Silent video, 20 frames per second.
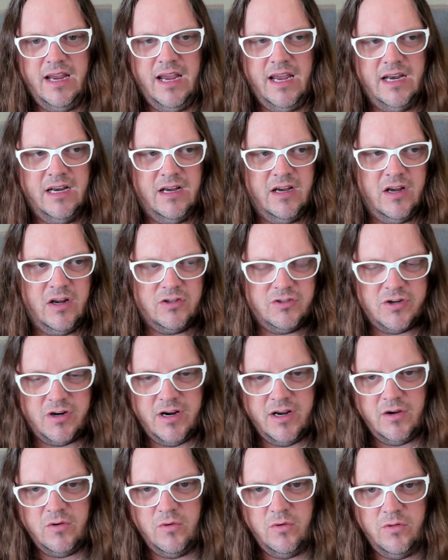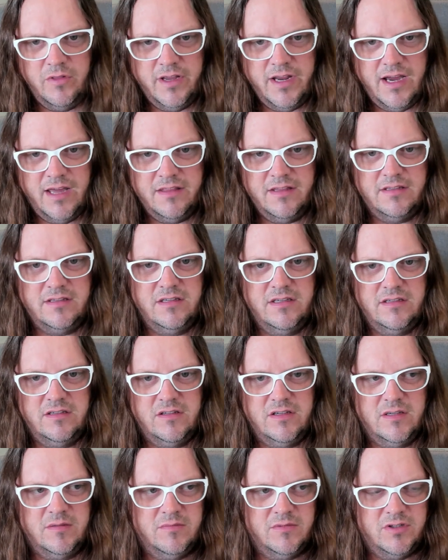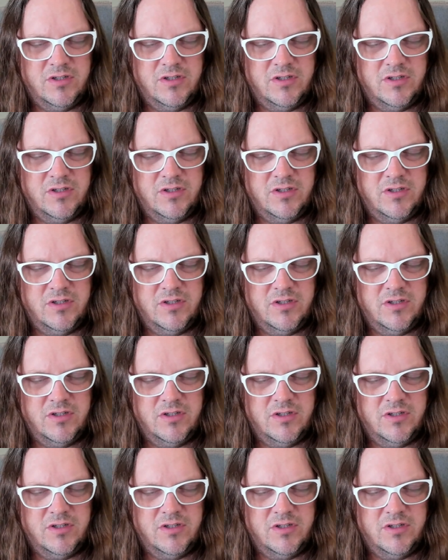and I tried all the other systems,